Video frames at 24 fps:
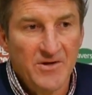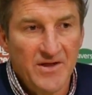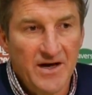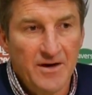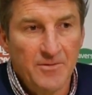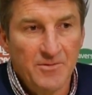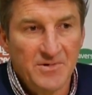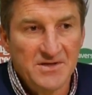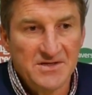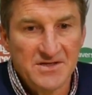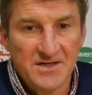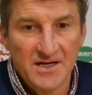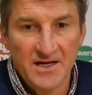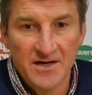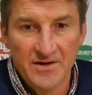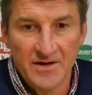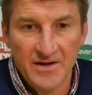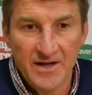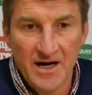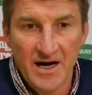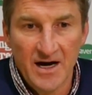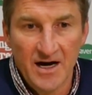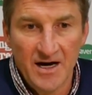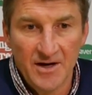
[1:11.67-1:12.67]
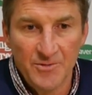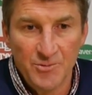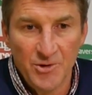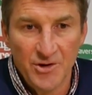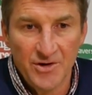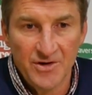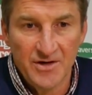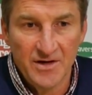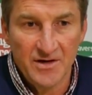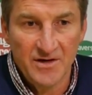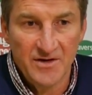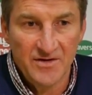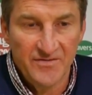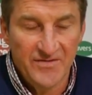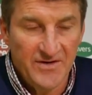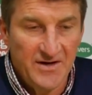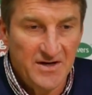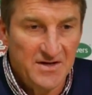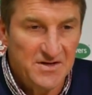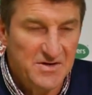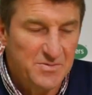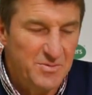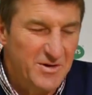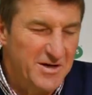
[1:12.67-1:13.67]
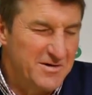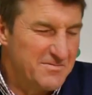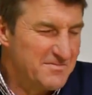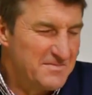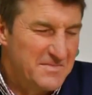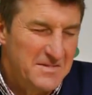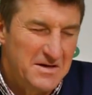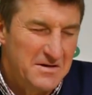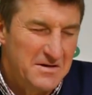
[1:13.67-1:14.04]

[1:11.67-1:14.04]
of that was down to the hard work in defence. But